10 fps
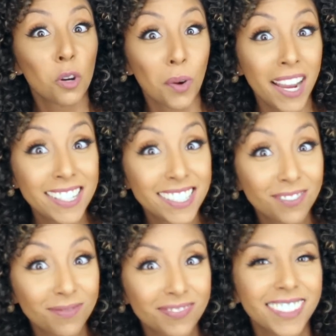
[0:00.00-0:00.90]
Right?
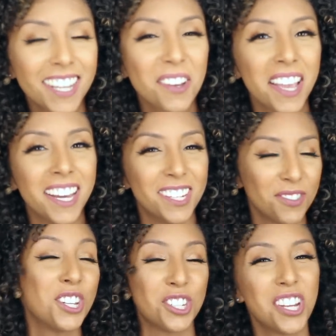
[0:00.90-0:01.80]
Okay, good.
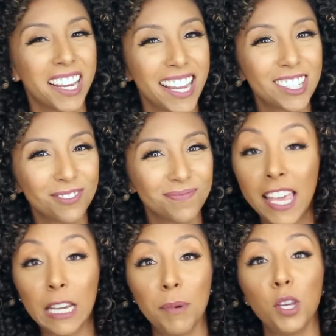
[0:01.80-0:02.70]
Just checking.
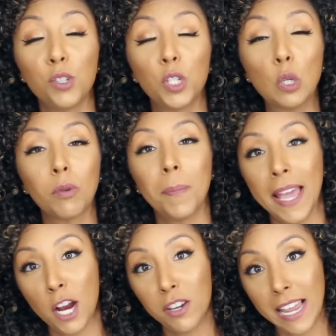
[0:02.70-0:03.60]
It can be used to
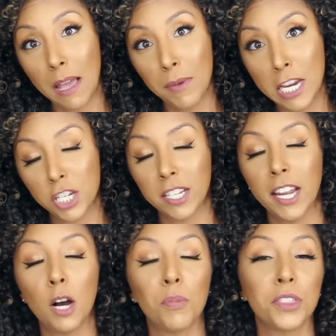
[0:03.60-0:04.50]
repair damage. It can
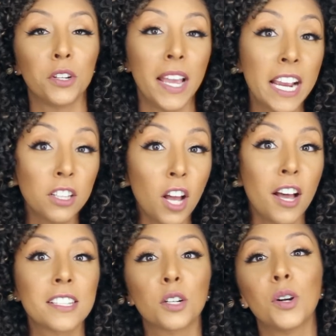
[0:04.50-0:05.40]
help with your hair
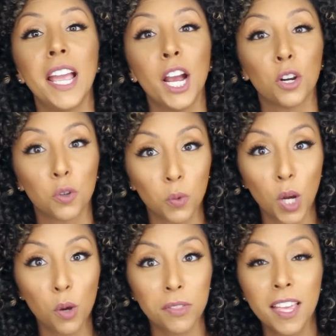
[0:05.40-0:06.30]
loss or hair
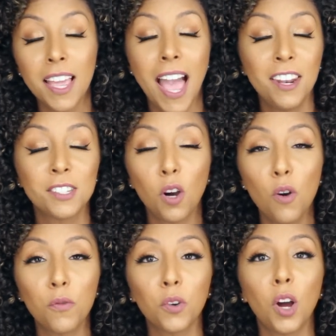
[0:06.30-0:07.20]
growth. And this
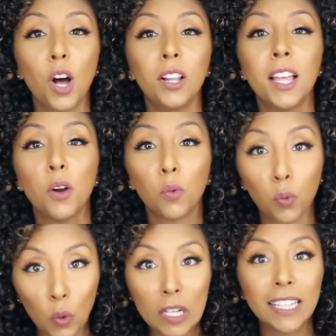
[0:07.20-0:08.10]
overall
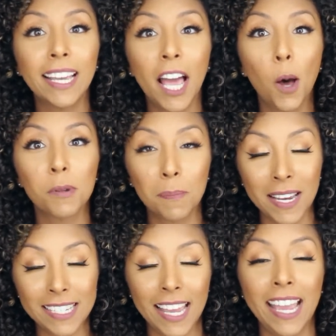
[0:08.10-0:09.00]
really helps
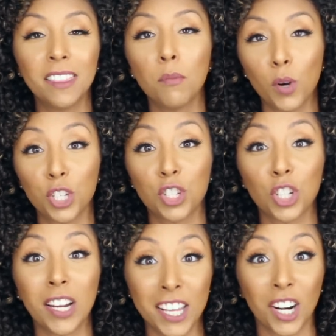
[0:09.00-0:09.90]
maintain the
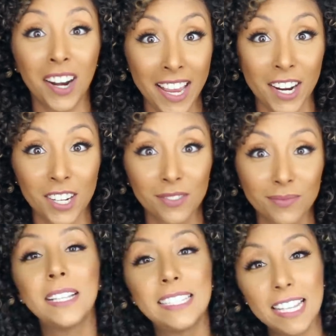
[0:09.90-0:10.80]
moisture in our hair.
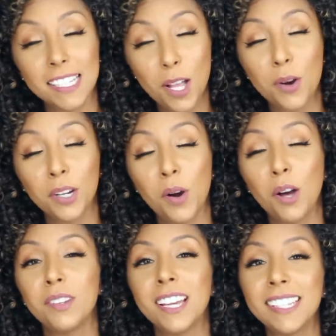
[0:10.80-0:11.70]
But since coconut
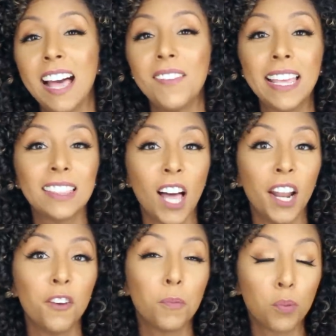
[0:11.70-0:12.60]
oil does have a
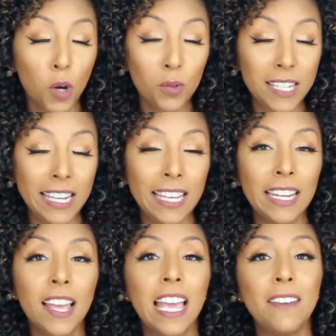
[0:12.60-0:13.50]
lot of
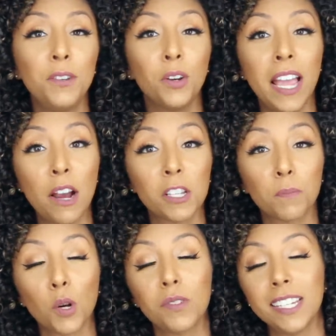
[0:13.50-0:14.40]
protein, if your hair is
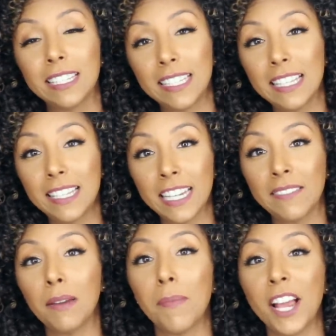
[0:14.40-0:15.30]
protein
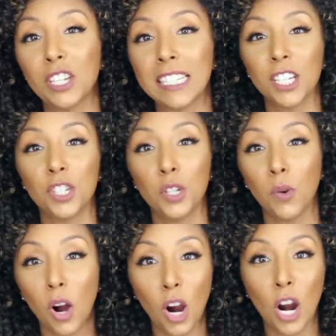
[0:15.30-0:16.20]
sensitive, it might get too
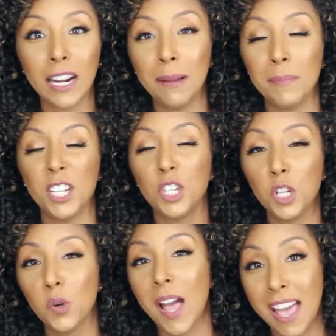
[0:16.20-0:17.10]
hard and be
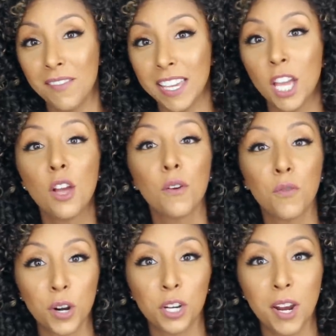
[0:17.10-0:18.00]
too heavy
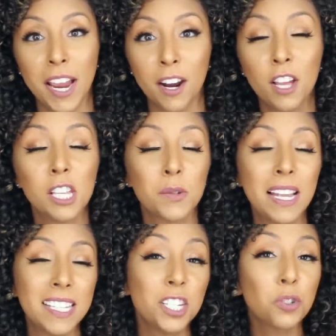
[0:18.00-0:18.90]
for your hair. So
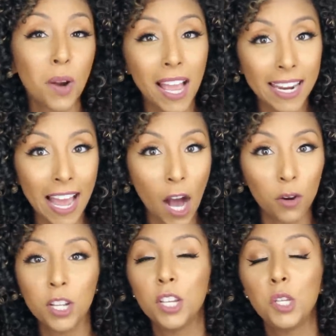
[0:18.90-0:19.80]
I say try it
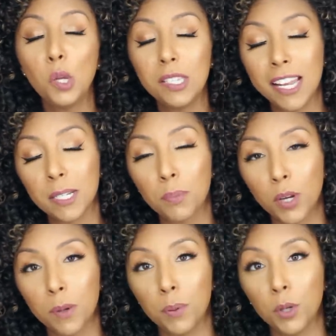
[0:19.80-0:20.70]
out, use it as a
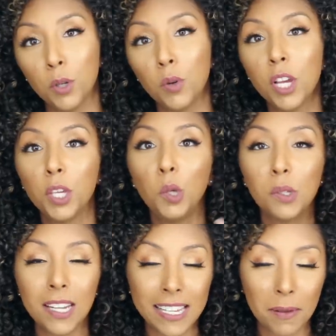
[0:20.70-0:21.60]
pre-poo,
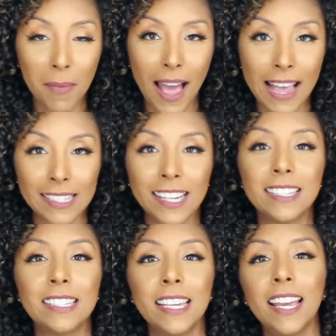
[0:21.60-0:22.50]
use it as a mask,
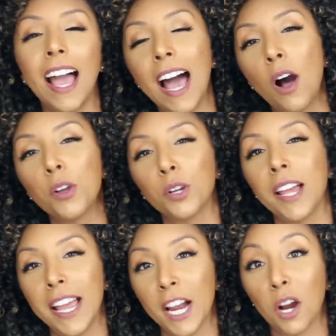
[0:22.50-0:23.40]
and see how your
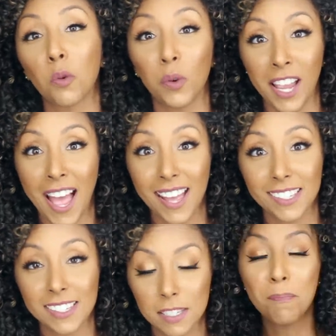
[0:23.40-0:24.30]
hair
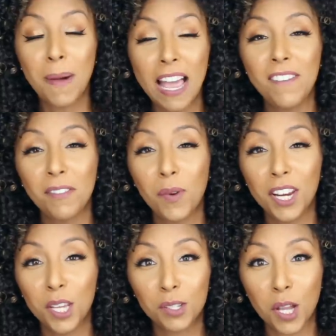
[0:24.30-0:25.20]
reacts. My favorite
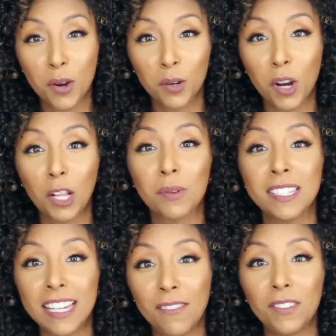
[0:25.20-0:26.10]
way to use coconut oil
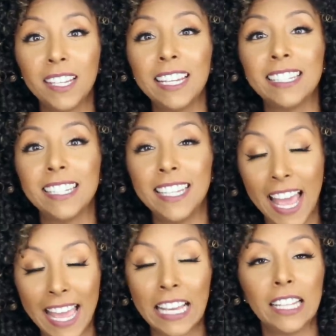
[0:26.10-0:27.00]
was definitely
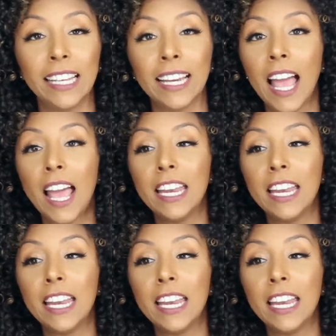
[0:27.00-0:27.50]
detangling.